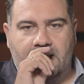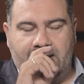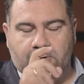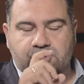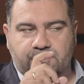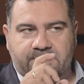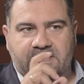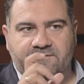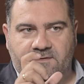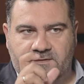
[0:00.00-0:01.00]
I also
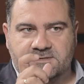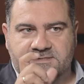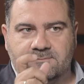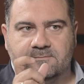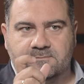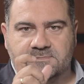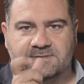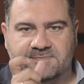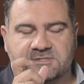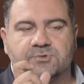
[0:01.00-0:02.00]
believe that there's some
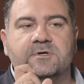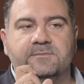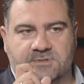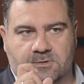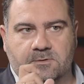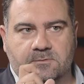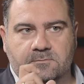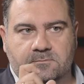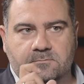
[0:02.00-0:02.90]
extremes are on